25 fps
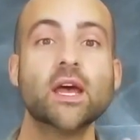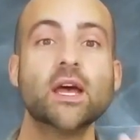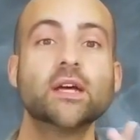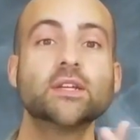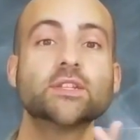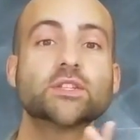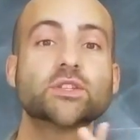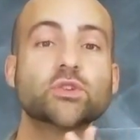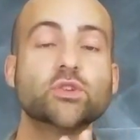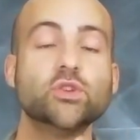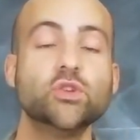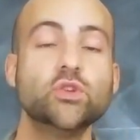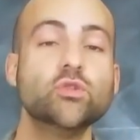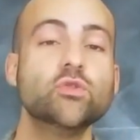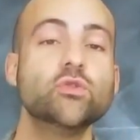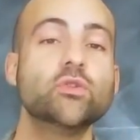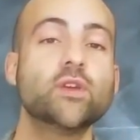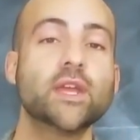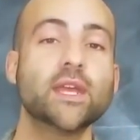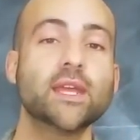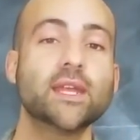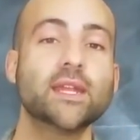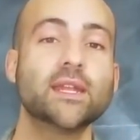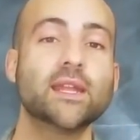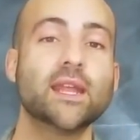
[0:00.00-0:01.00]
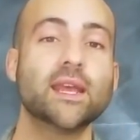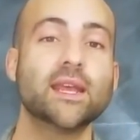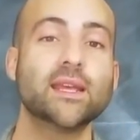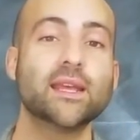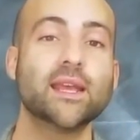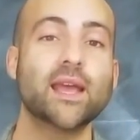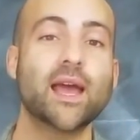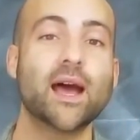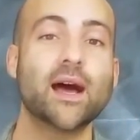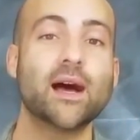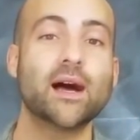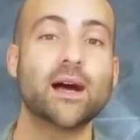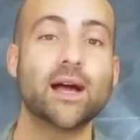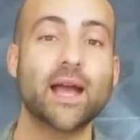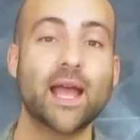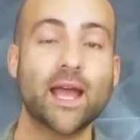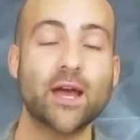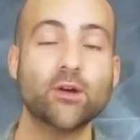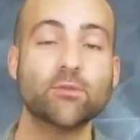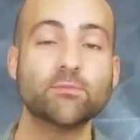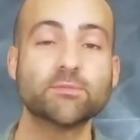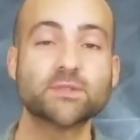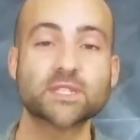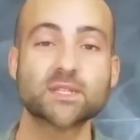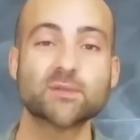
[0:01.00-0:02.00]
So you can uh,
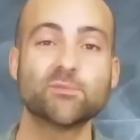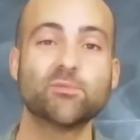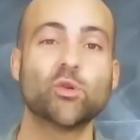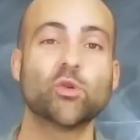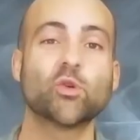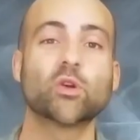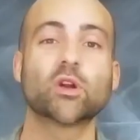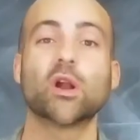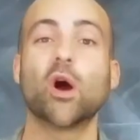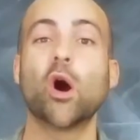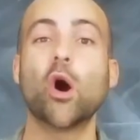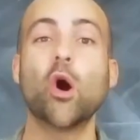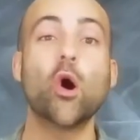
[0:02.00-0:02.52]
help support